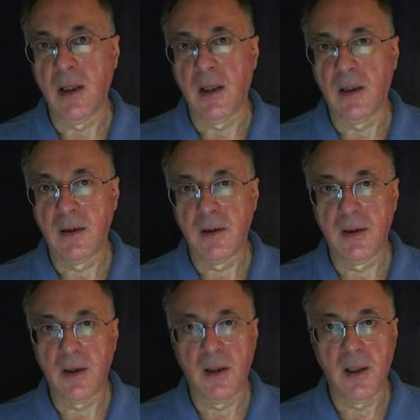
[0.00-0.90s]
And
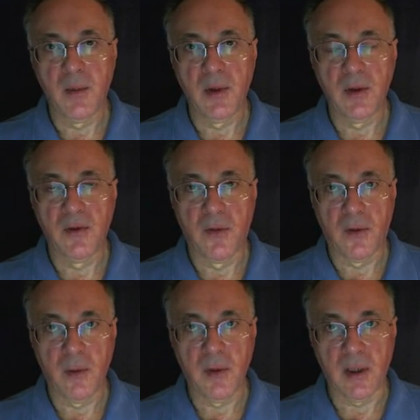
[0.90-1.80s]
there are a number of
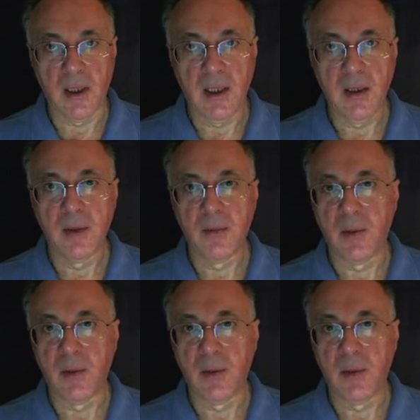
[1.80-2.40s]
formulae